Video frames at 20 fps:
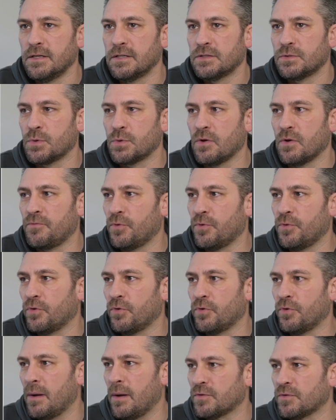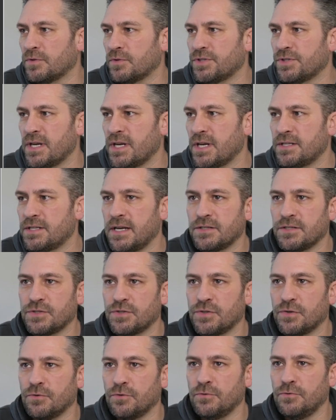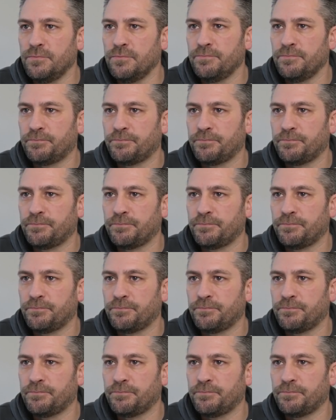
So we've got 4 outputs, we'll just change it down to 2.